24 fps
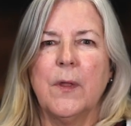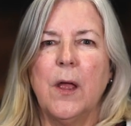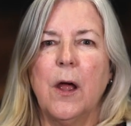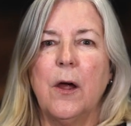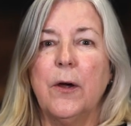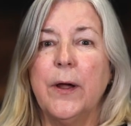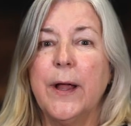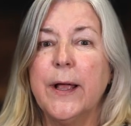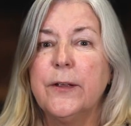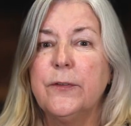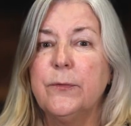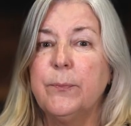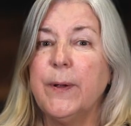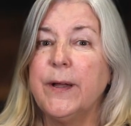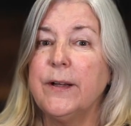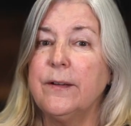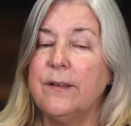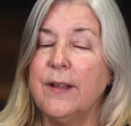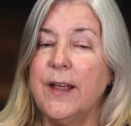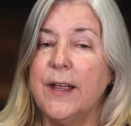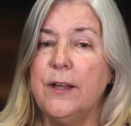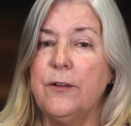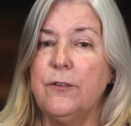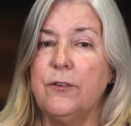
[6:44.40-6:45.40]
Our
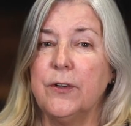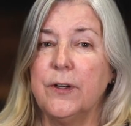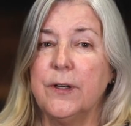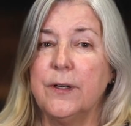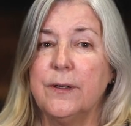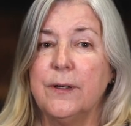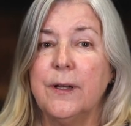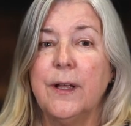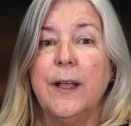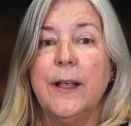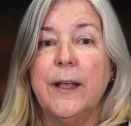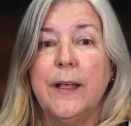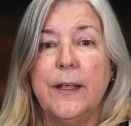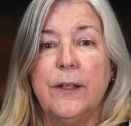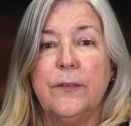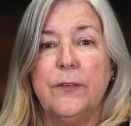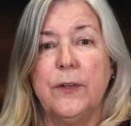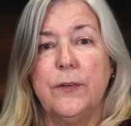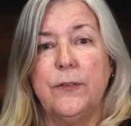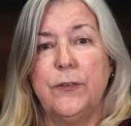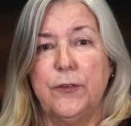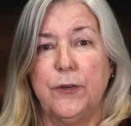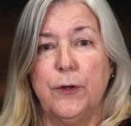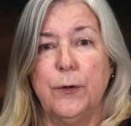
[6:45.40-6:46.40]
expectation is
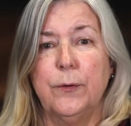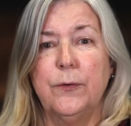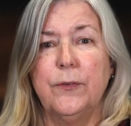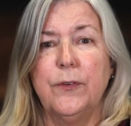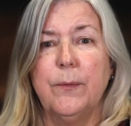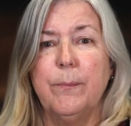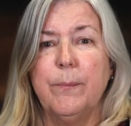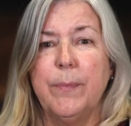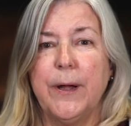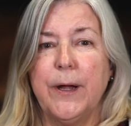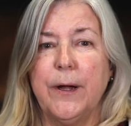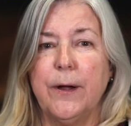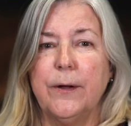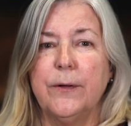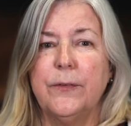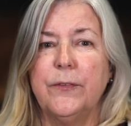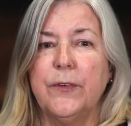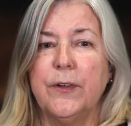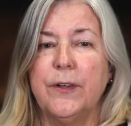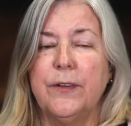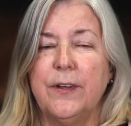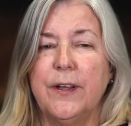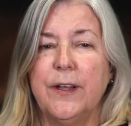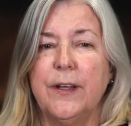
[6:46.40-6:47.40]
that students and parents
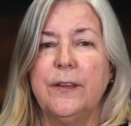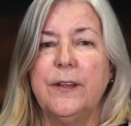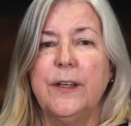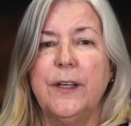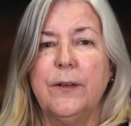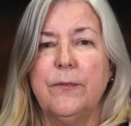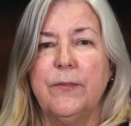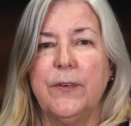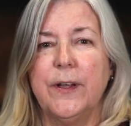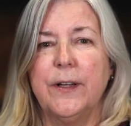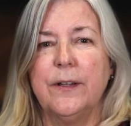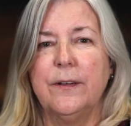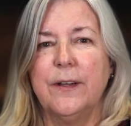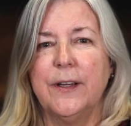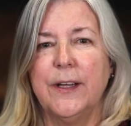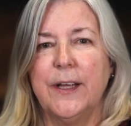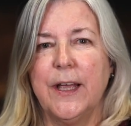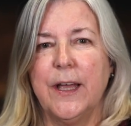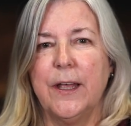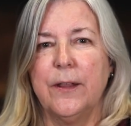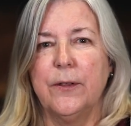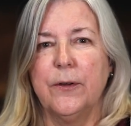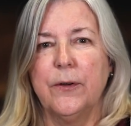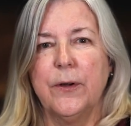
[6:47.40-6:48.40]
attend the event
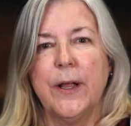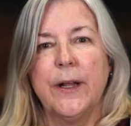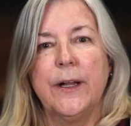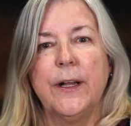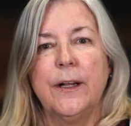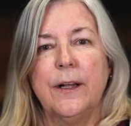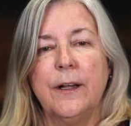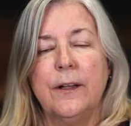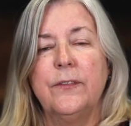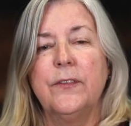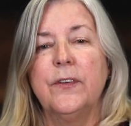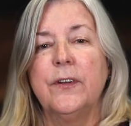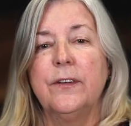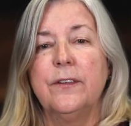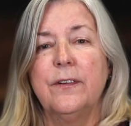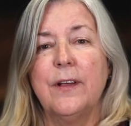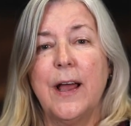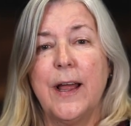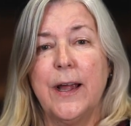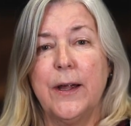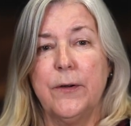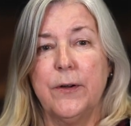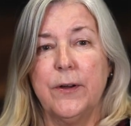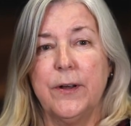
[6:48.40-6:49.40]
together and in its
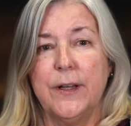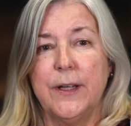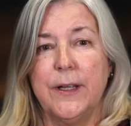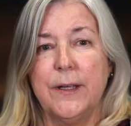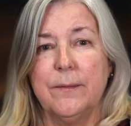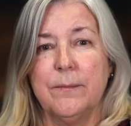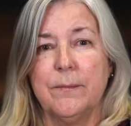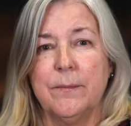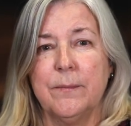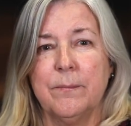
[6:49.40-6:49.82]
entirety.